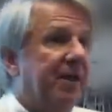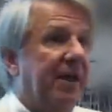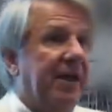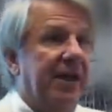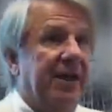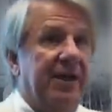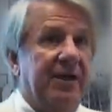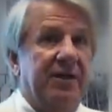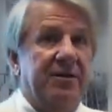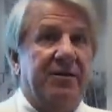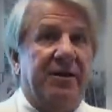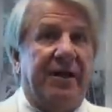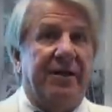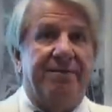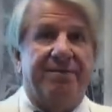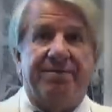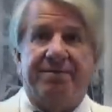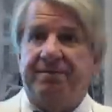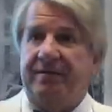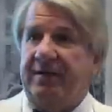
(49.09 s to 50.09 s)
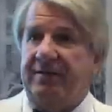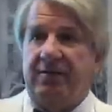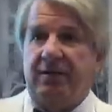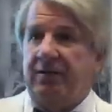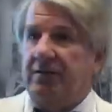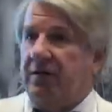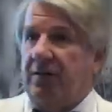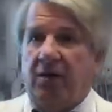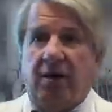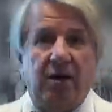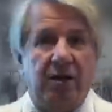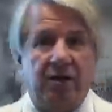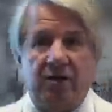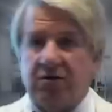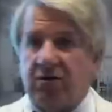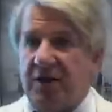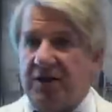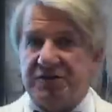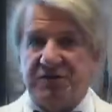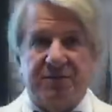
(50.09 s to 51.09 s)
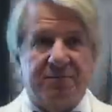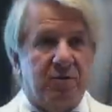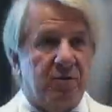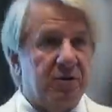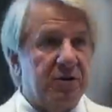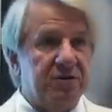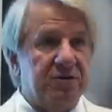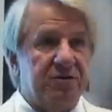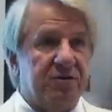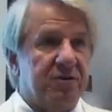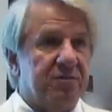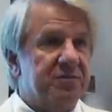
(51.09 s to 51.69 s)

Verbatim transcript: and they, they're all across the board in